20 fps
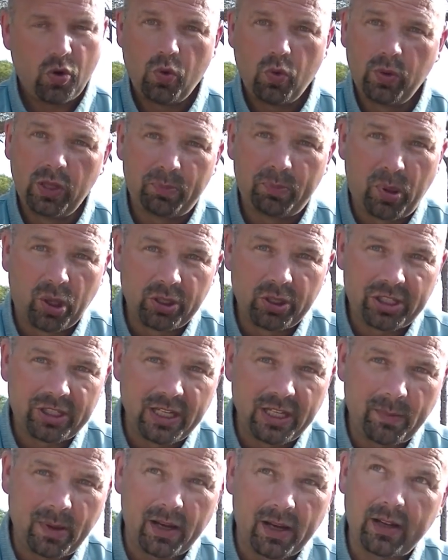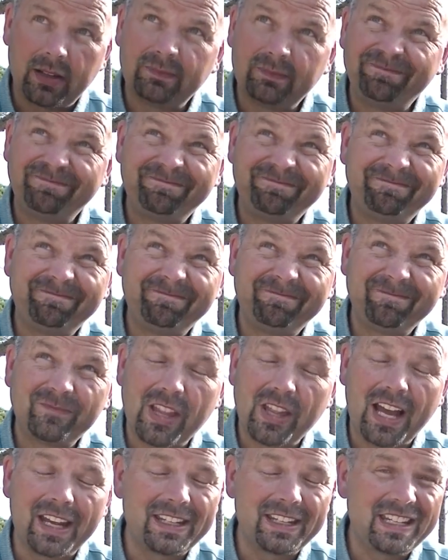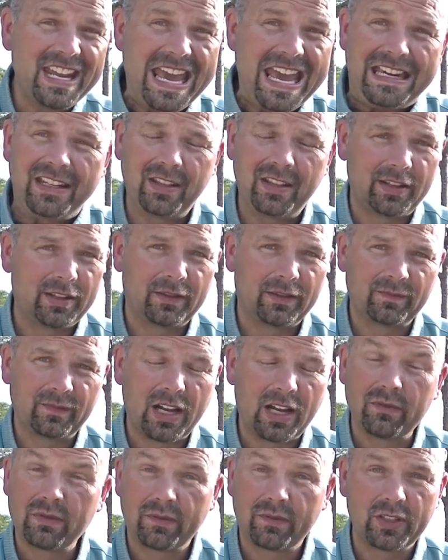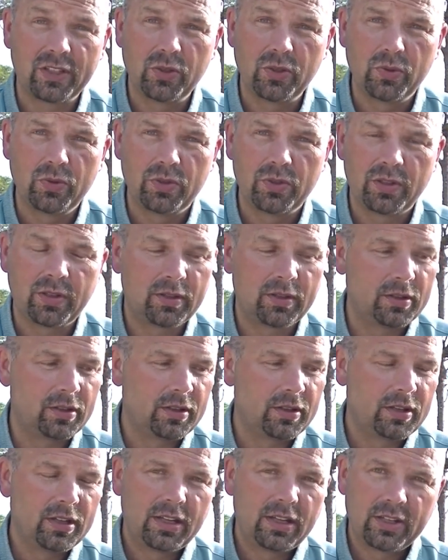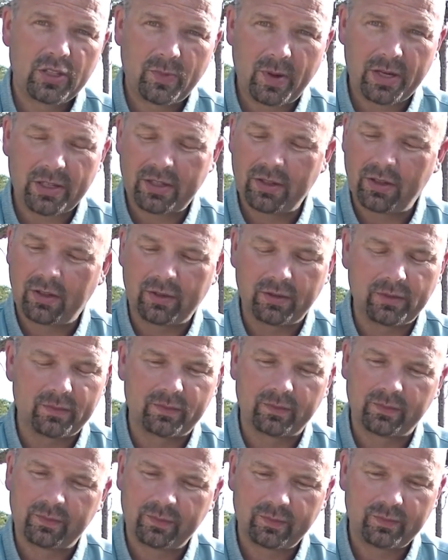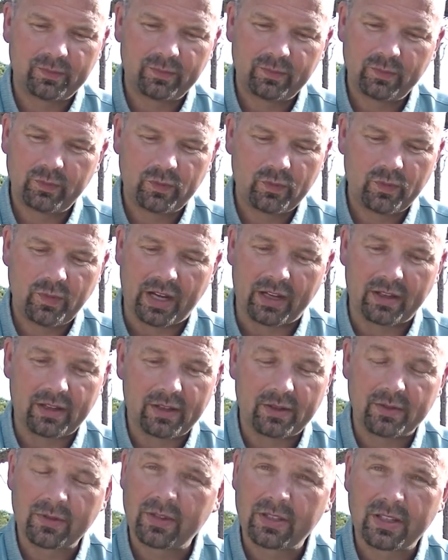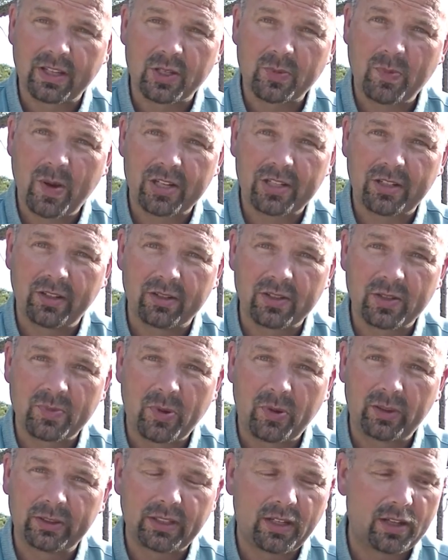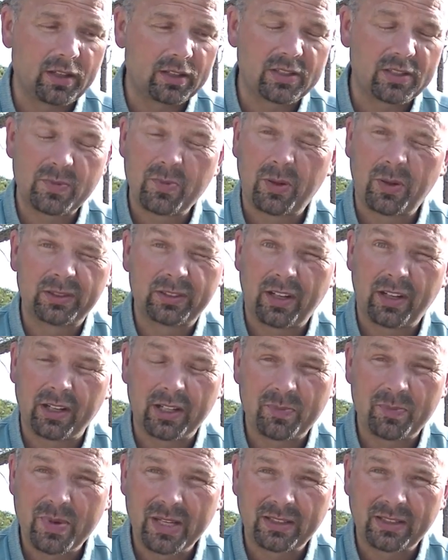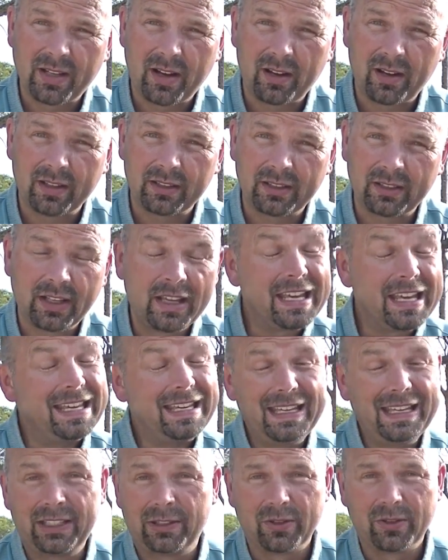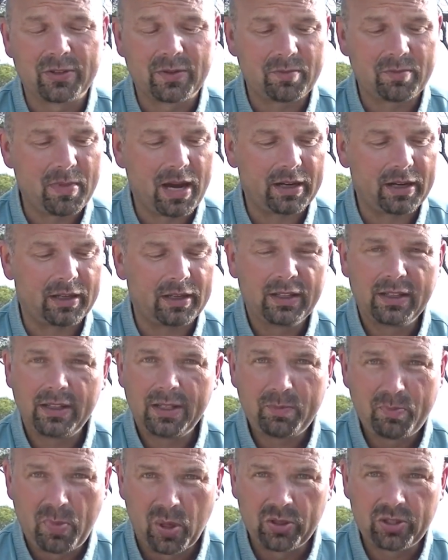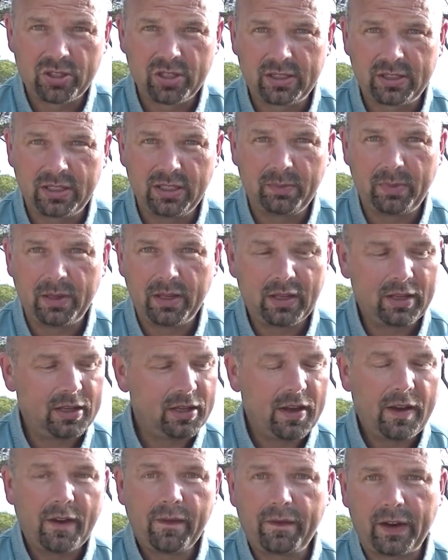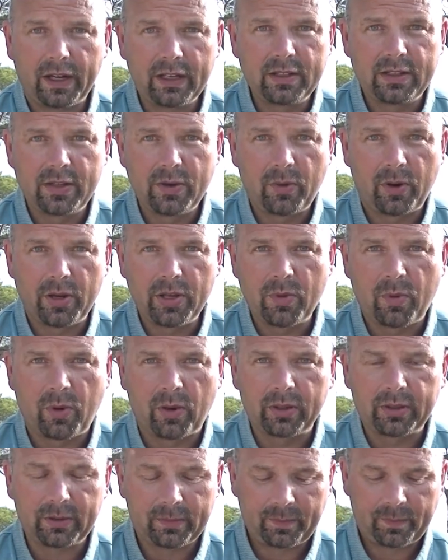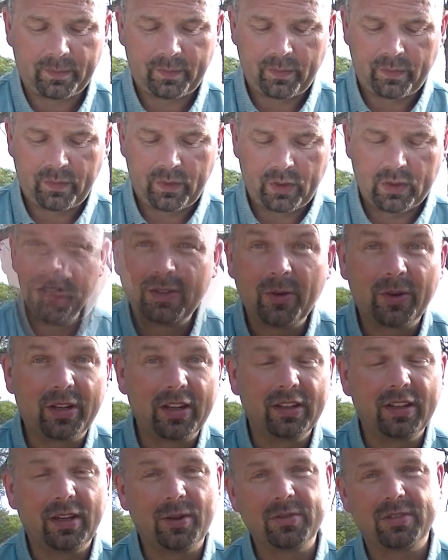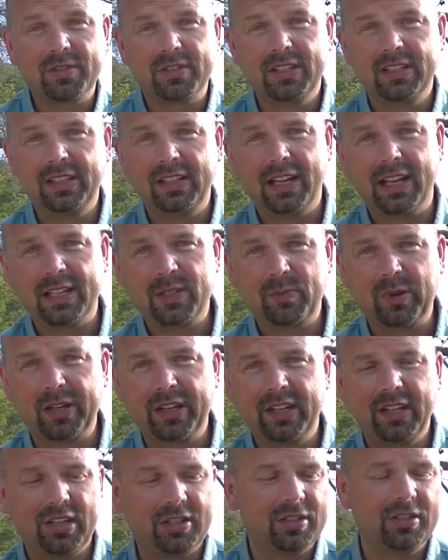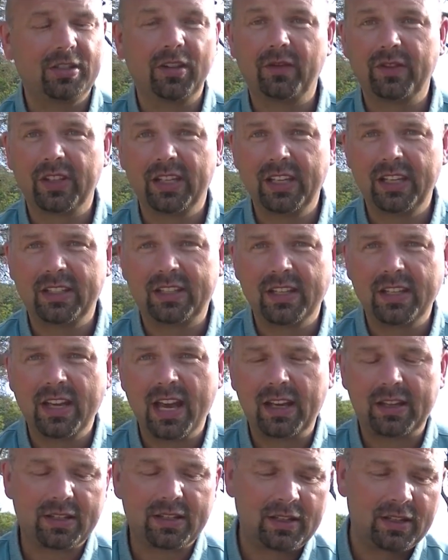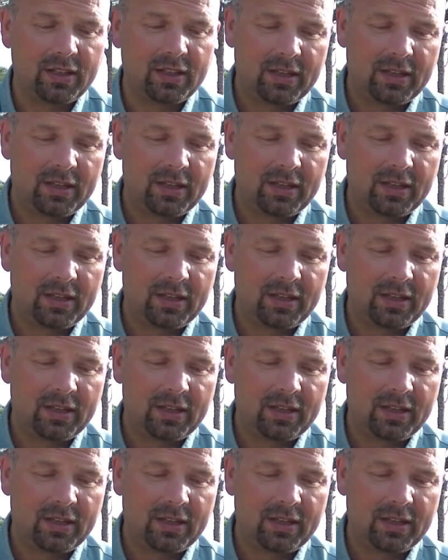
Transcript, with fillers: will punch deeper than anything I've ever used, especially on, well, I was going to say especially on small target, small target, big target, it doesn't matter. Punches deep, finds you what you want. So okay, that was just a little explanation of the A T X.